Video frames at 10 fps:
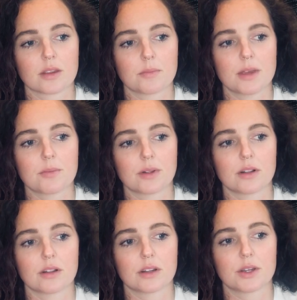
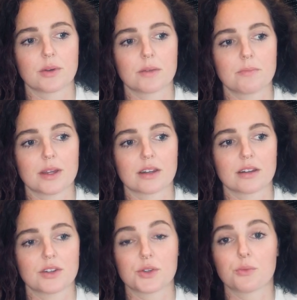people who had been
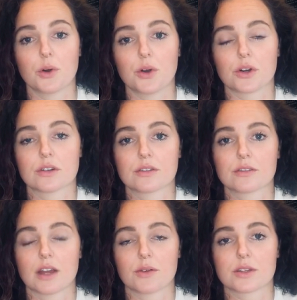to war.
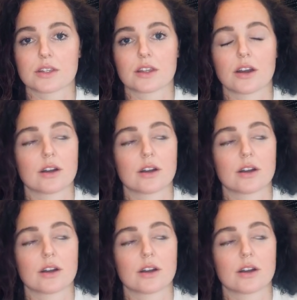That was the